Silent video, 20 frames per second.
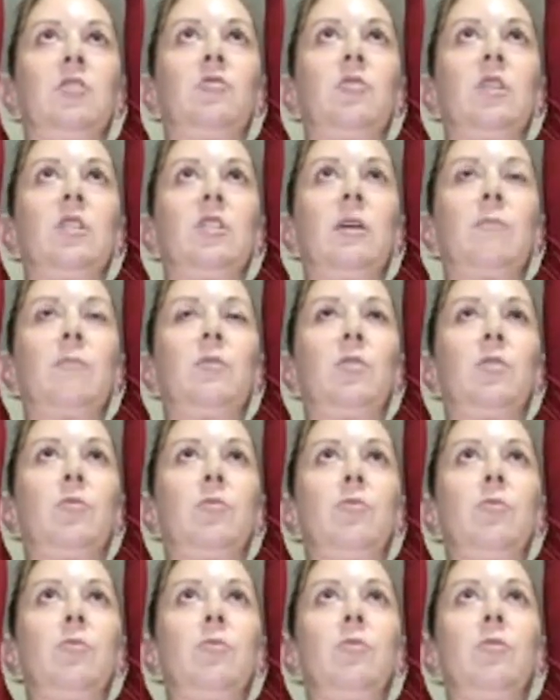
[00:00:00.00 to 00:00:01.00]
Stretch up
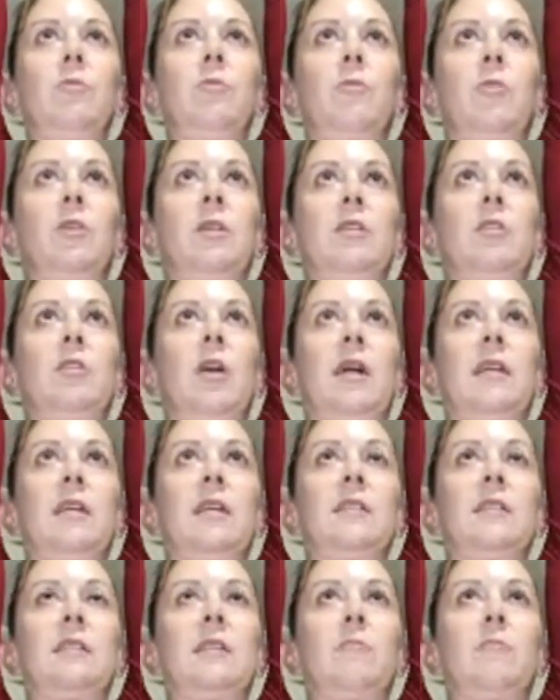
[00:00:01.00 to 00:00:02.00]
through the body
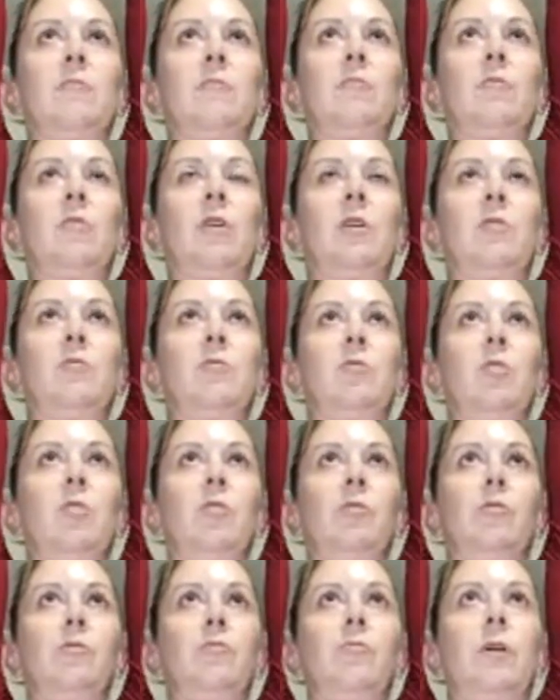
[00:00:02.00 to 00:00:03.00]
like it's a
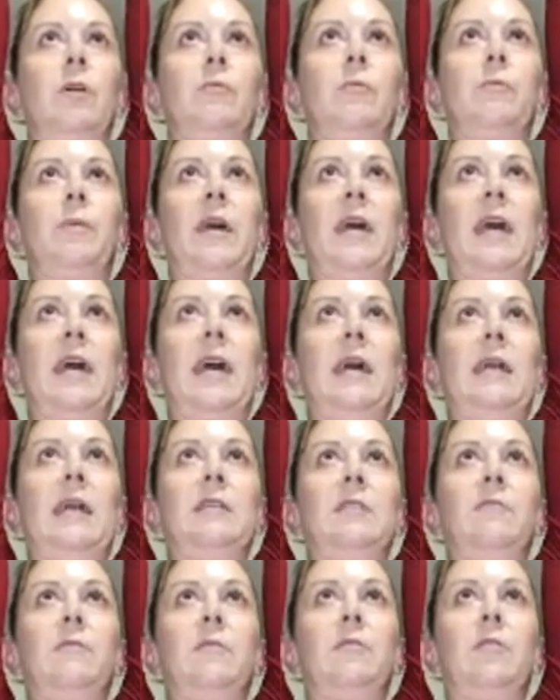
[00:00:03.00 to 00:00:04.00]
long rubber
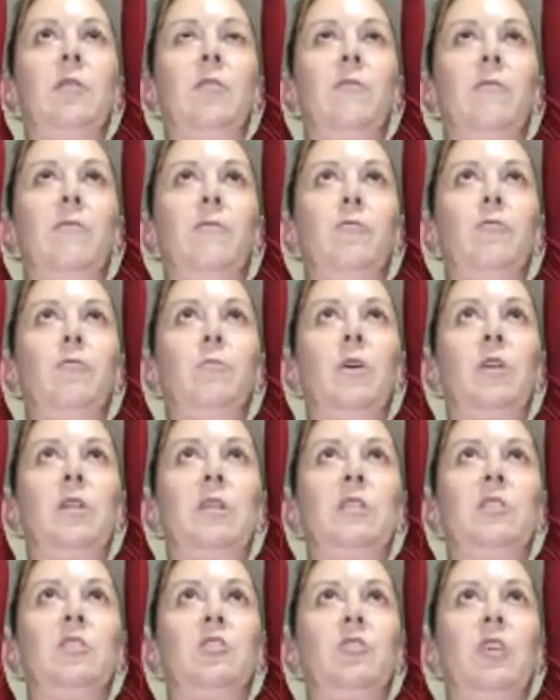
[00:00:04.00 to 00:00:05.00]
band. Feel the full
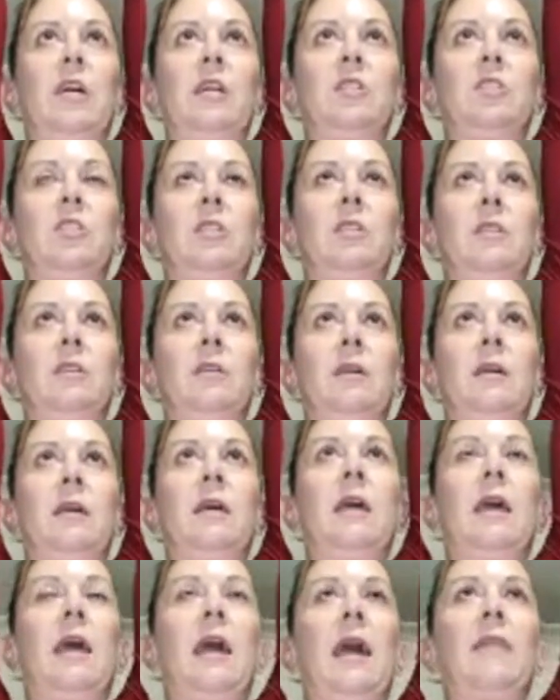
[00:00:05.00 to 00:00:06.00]
body stretch.
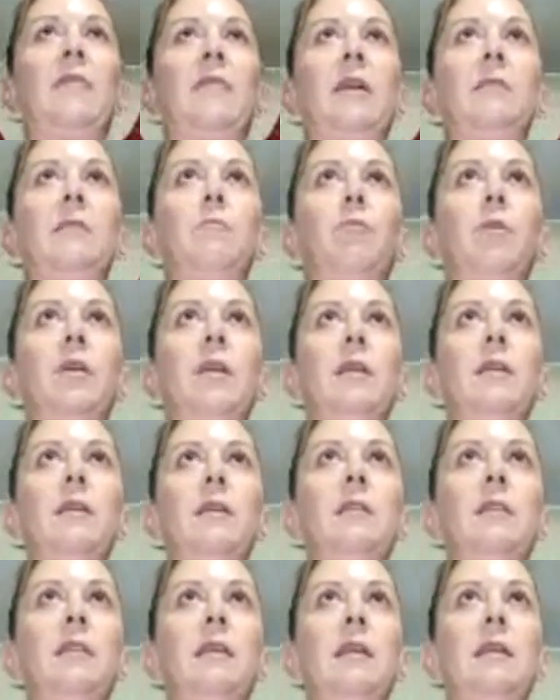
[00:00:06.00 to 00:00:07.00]
And then
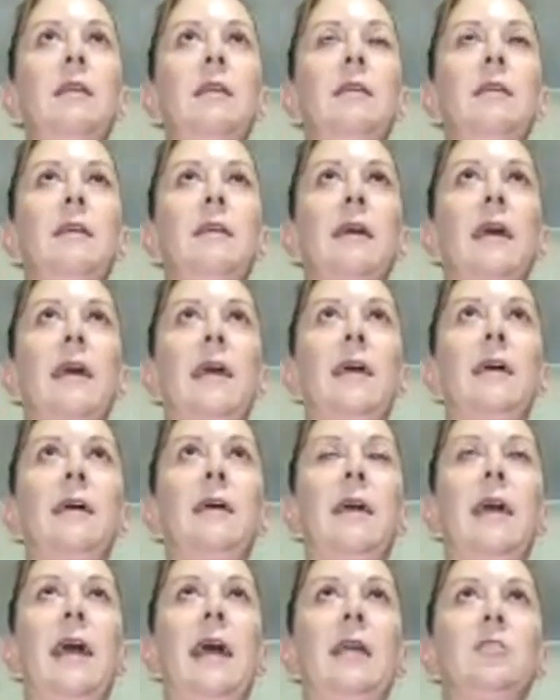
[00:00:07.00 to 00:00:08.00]
bring the
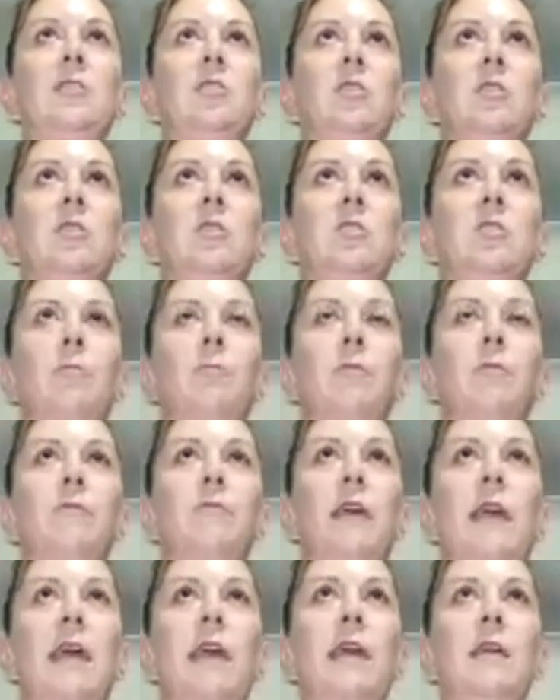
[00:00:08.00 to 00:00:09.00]
hands to the top
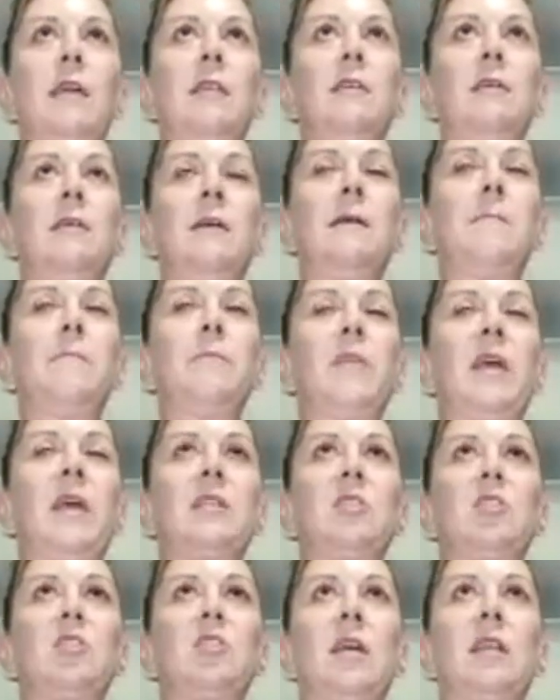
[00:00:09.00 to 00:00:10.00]
of the head
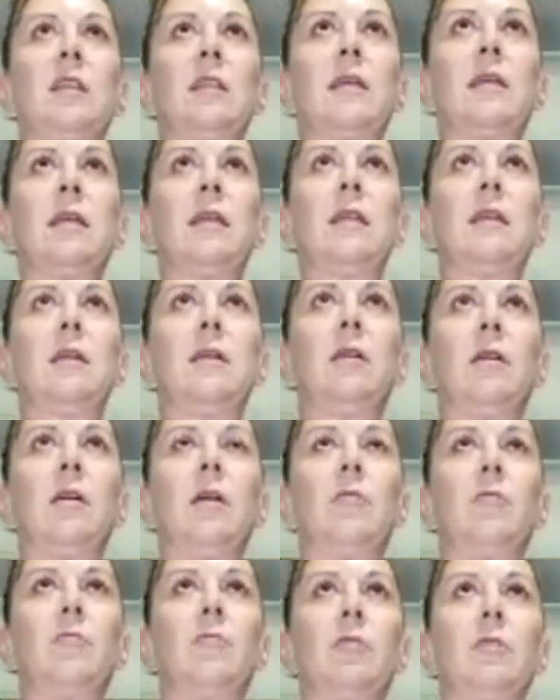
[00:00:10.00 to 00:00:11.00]
and gently
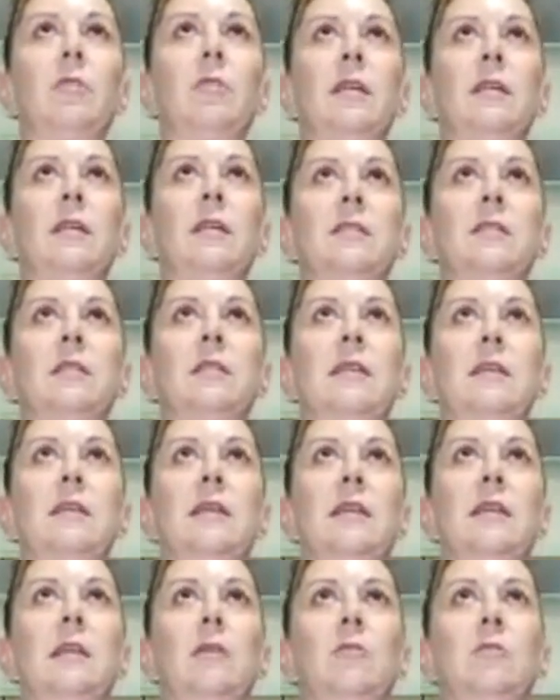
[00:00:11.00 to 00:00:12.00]
release the
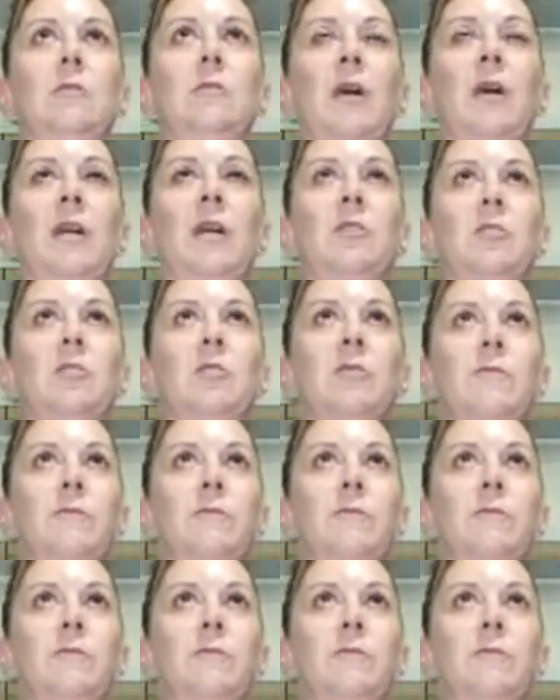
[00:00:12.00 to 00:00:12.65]
heels back